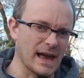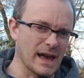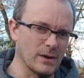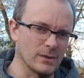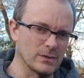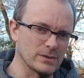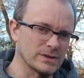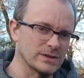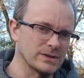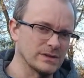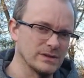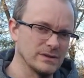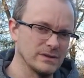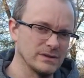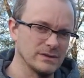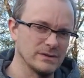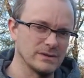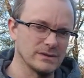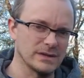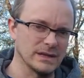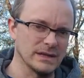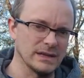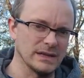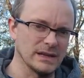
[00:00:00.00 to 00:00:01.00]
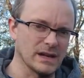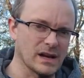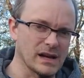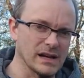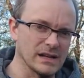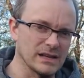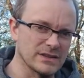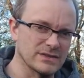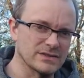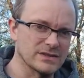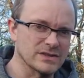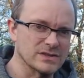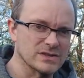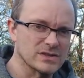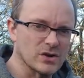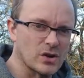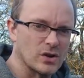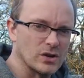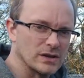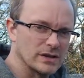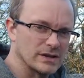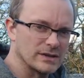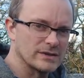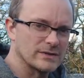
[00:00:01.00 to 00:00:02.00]
out to the Highlands of
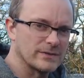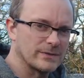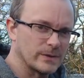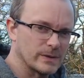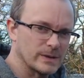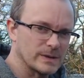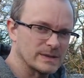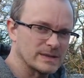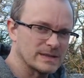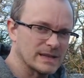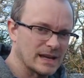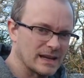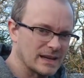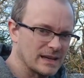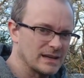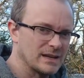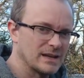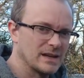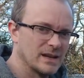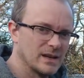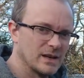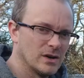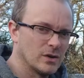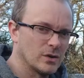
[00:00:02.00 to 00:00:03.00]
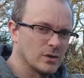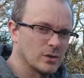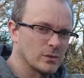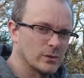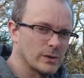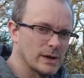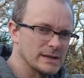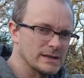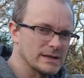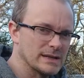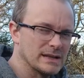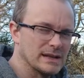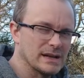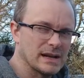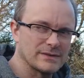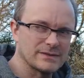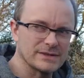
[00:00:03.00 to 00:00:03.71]
Scotland for the day already.